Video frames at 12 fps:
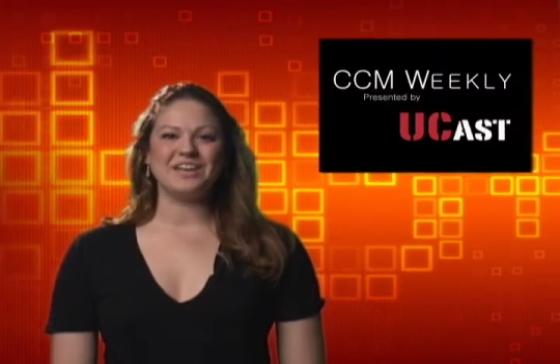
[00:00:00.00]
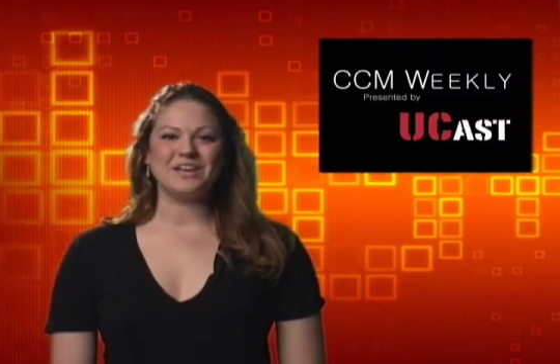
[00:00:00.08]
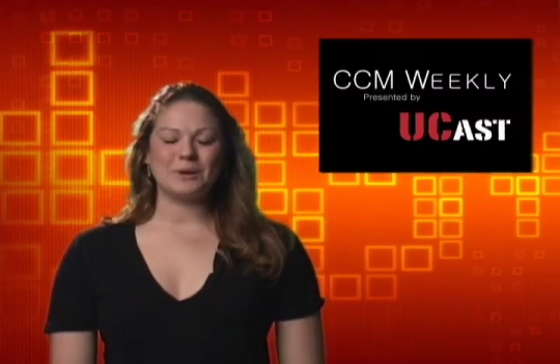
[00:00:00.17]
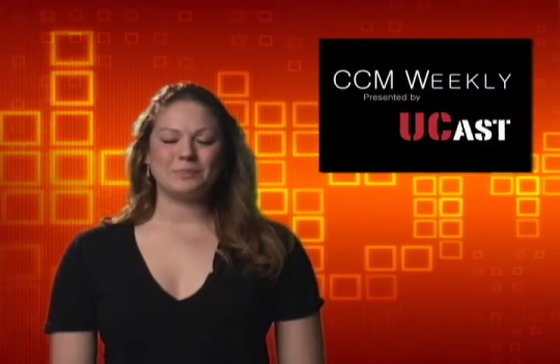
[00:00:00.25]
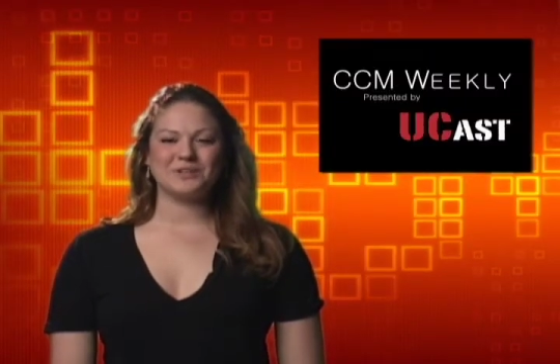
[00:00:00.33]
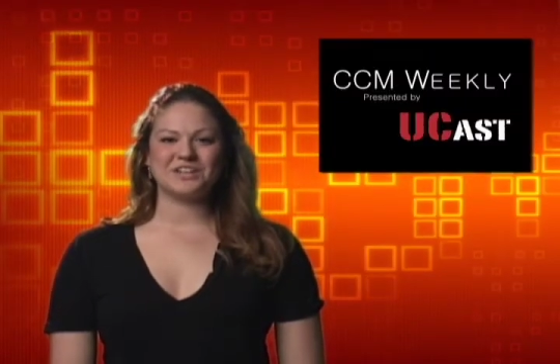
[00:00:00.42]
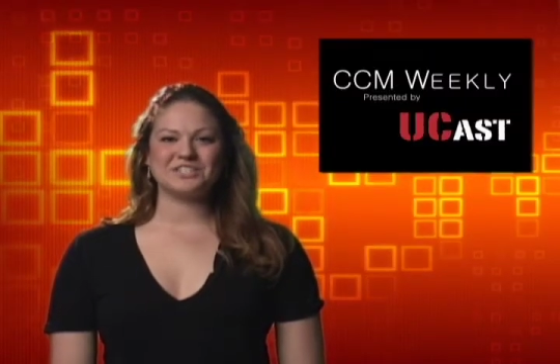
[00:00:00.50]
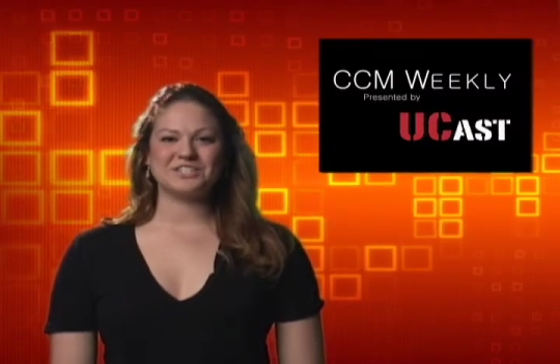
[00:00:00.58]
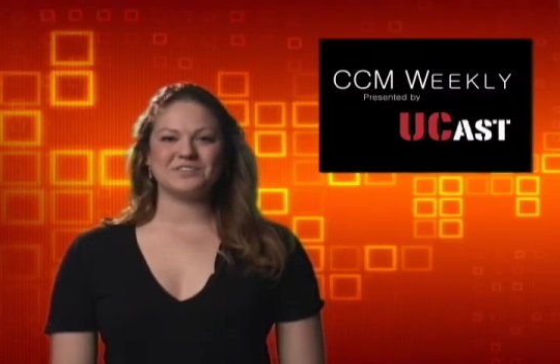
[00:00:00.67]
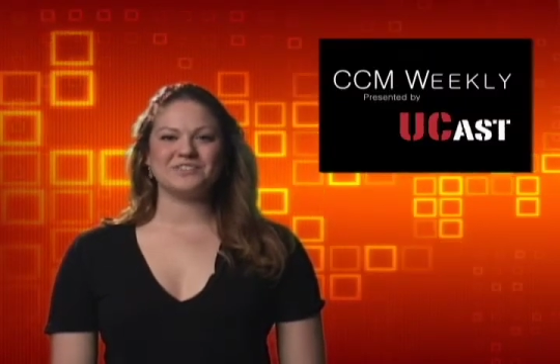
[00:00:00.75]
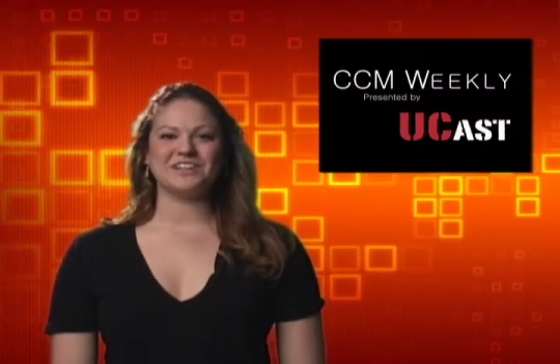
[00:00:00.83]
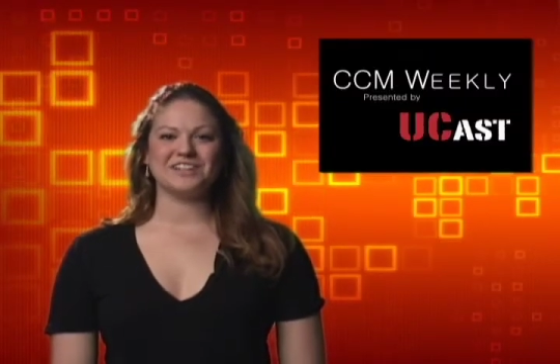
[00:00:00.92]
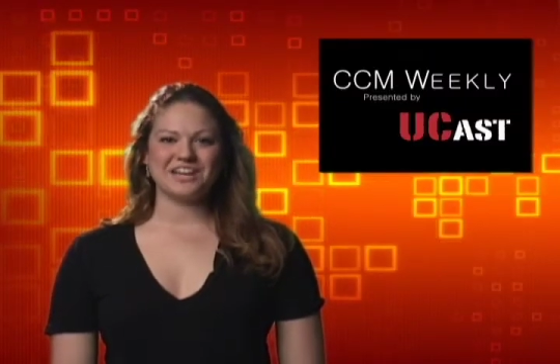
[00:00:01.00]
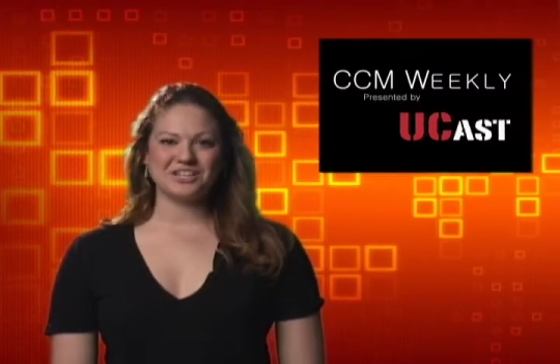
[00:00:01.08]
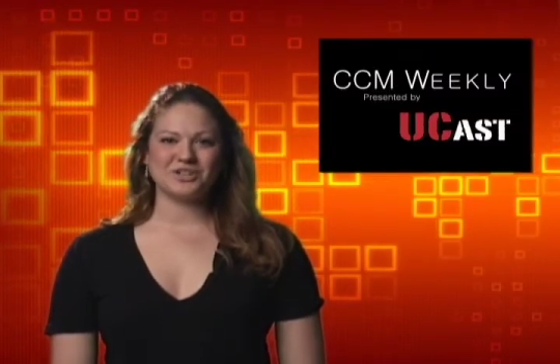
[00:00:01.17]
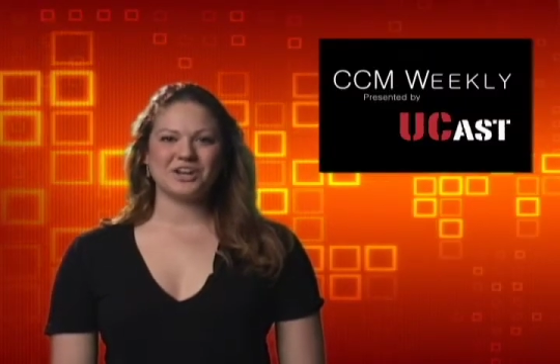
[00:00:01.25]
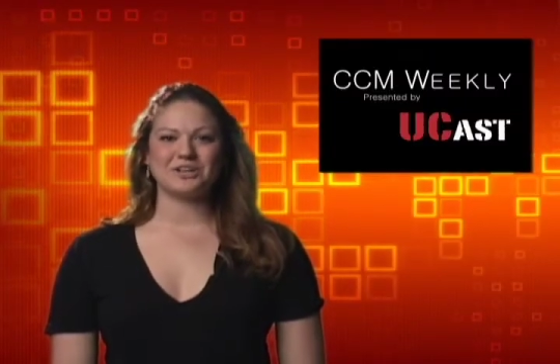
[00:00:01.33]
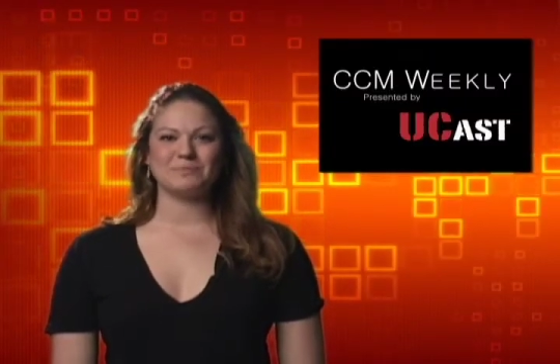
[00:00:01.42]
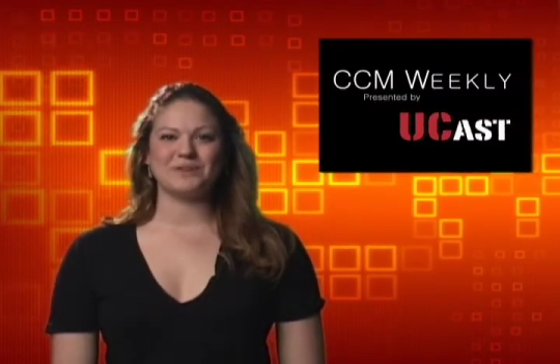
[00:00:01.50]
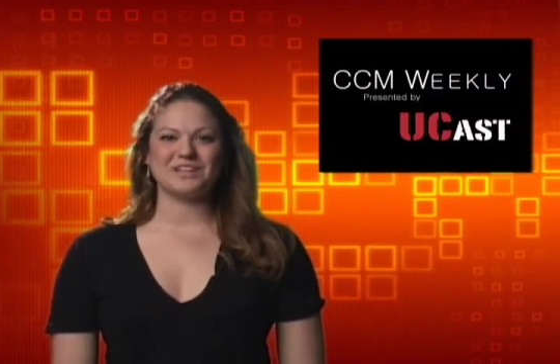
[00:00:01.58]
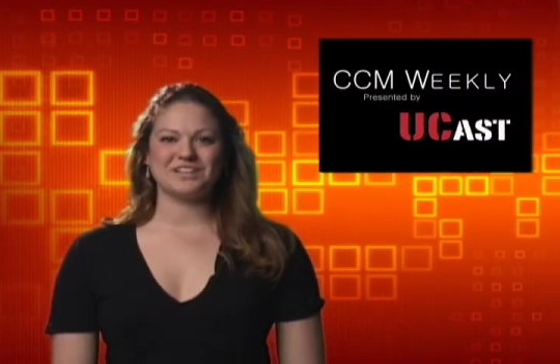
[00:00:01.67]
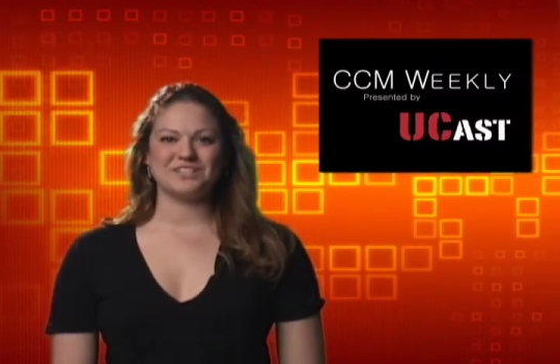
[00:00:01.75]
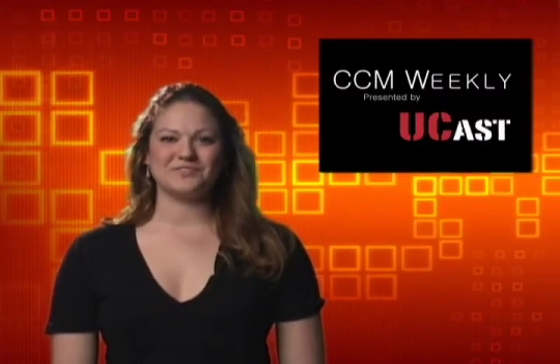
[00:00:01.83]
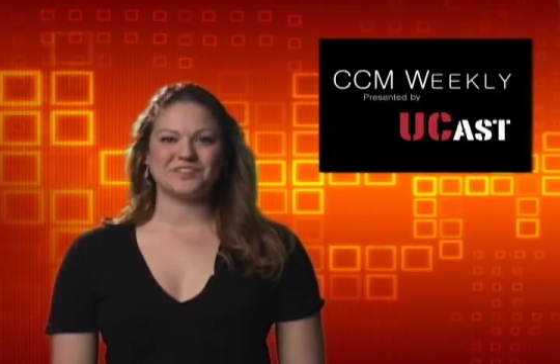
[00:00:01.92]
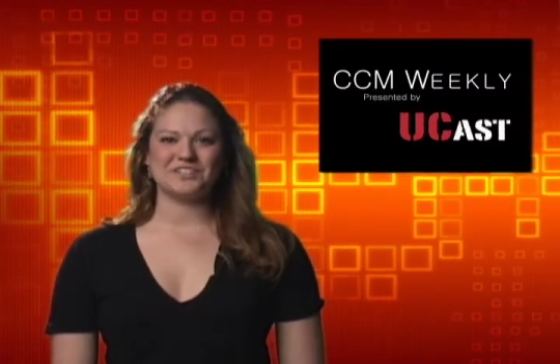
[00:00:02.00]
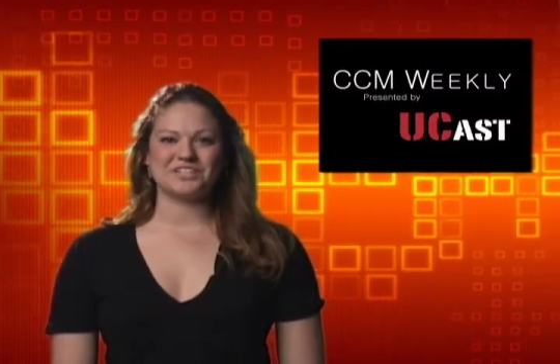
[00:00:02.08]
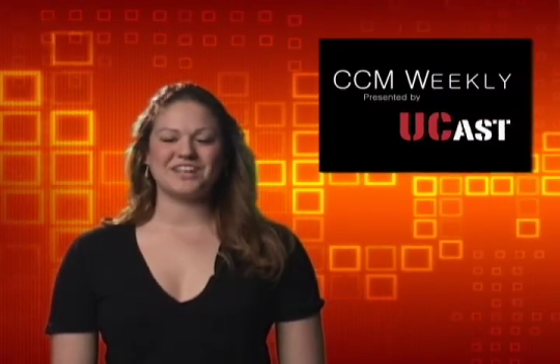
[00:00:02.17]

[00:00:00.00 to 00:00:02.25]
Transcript: a production of the Electronic Media Division